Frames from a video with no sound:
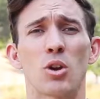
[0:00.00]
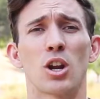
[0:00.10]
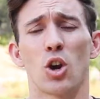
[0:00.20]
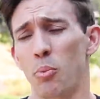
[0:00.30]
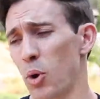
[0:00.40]

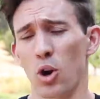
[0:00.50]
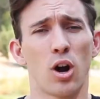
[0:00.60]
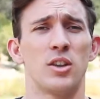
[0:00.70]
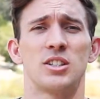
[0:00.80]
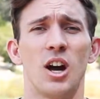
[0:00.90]
gonna go put it
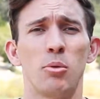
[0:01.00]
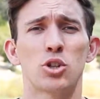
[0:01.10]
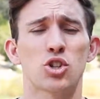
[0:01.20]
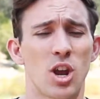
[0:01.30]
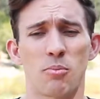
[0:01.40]
on the tumble
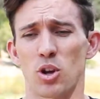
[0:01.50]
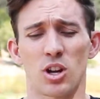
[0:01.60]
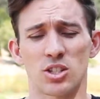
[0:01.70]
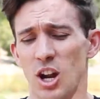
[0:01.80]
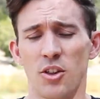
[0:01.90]
strip. We're
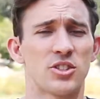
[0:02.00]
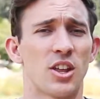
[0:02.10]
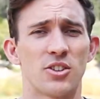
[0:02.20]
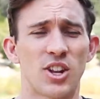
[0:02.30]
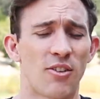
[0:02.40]
gonna set all this
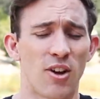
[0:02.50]
other stuff